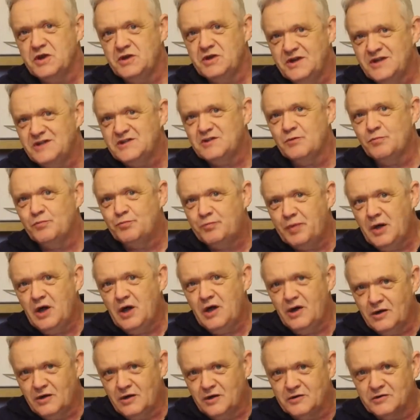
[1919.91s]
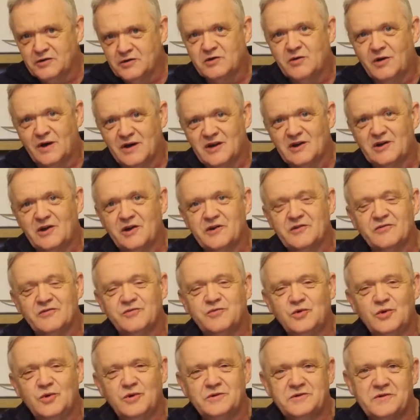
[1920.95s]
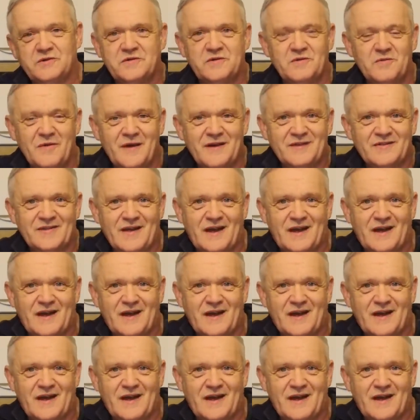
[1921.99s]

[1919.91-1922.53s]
but you need to burn quite a lot of wood to